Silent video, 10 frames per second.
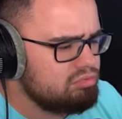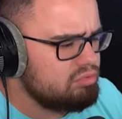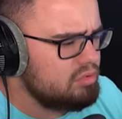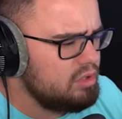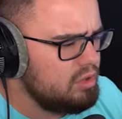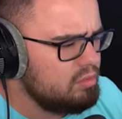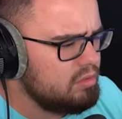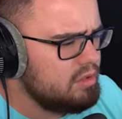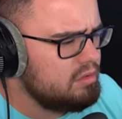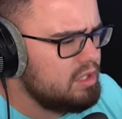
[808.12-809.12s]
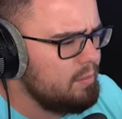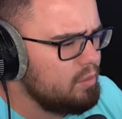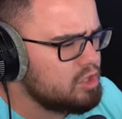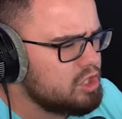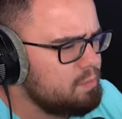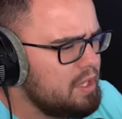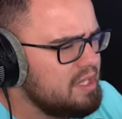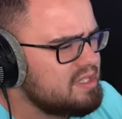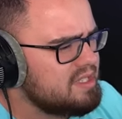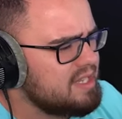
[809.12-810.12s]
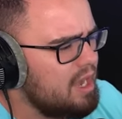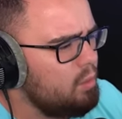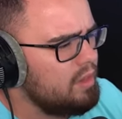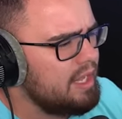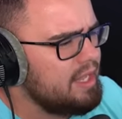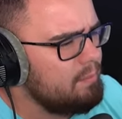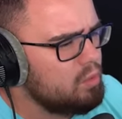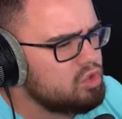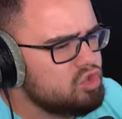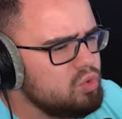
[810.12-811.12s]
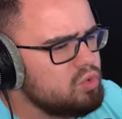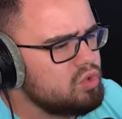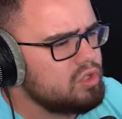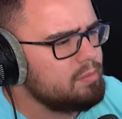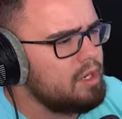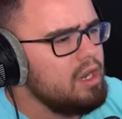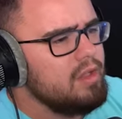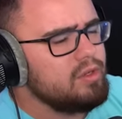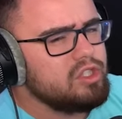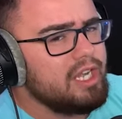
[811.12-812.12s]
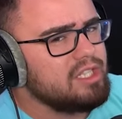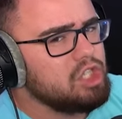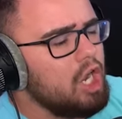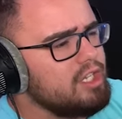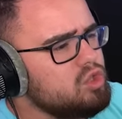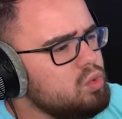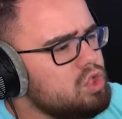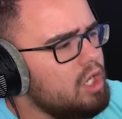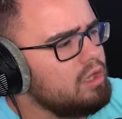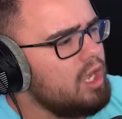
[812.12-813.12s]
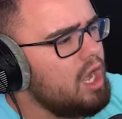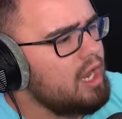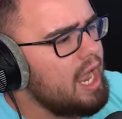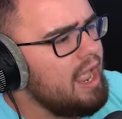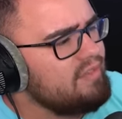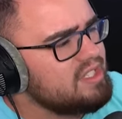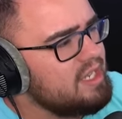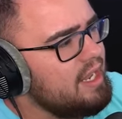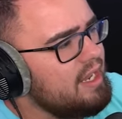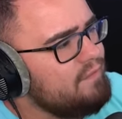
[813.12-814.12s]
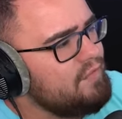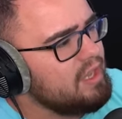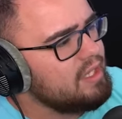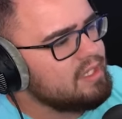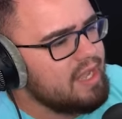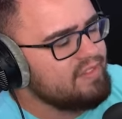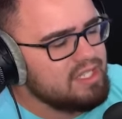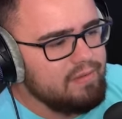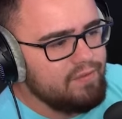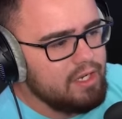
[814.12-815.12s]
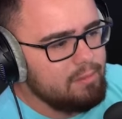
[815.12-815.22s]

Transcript: you know, Get more pizzas out. Will I get more suits or something? There's like a ton of suits to unlock. I haven't seen any villains. I haven't seen Venom or